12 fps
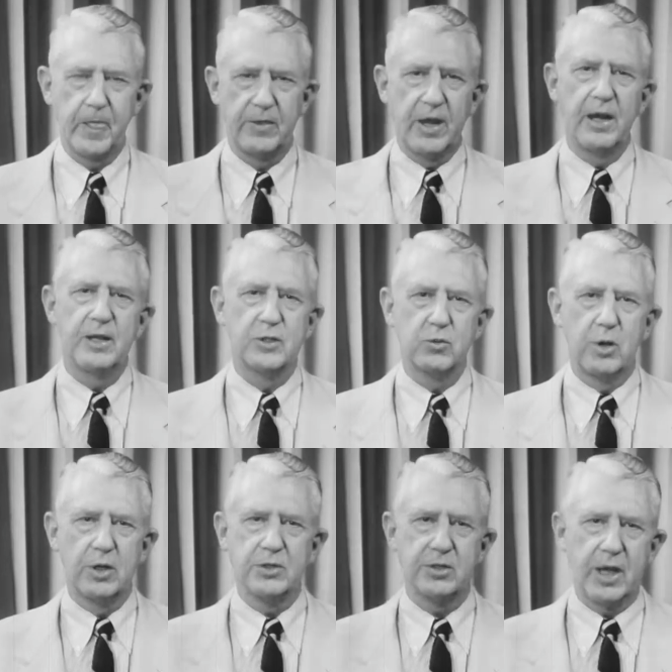there is
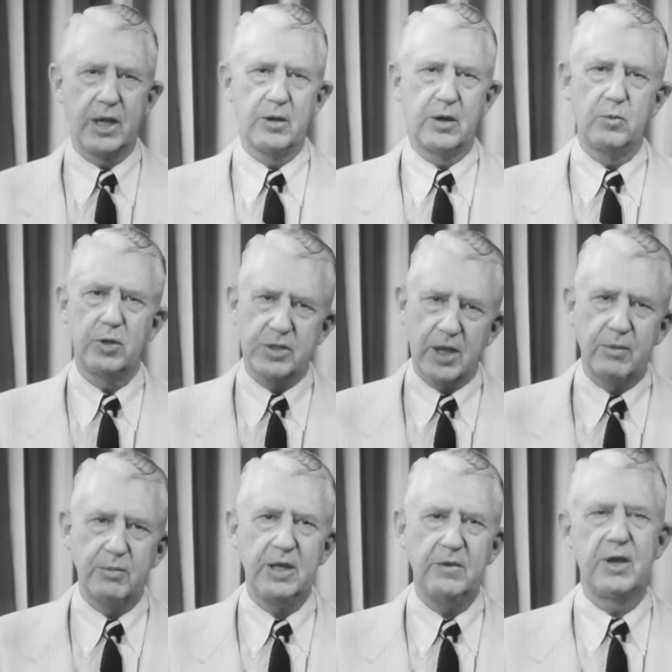one stand on which I
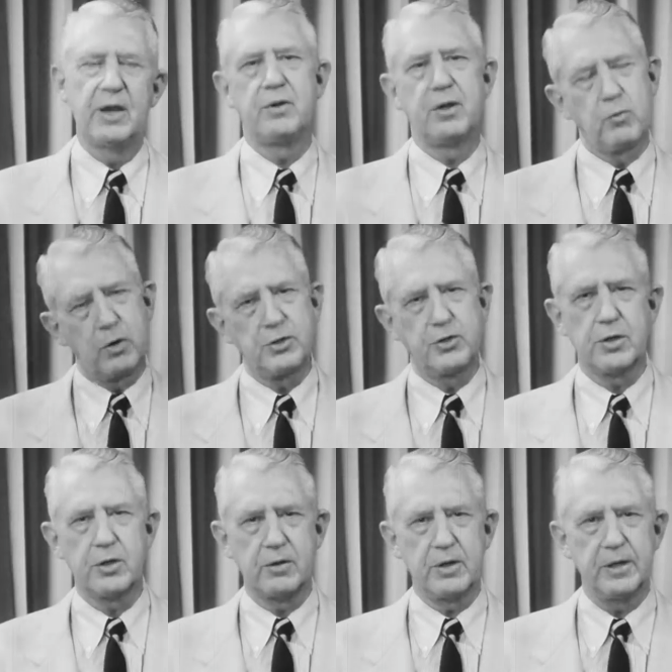believe everyone should
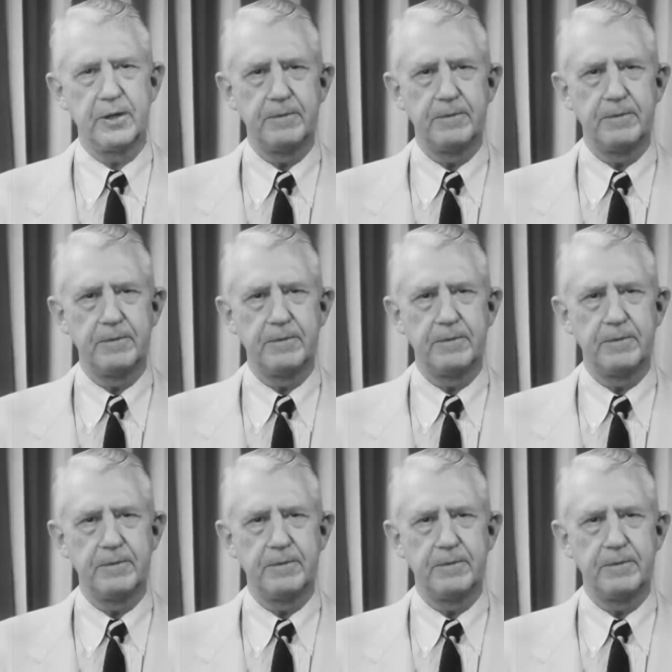agree.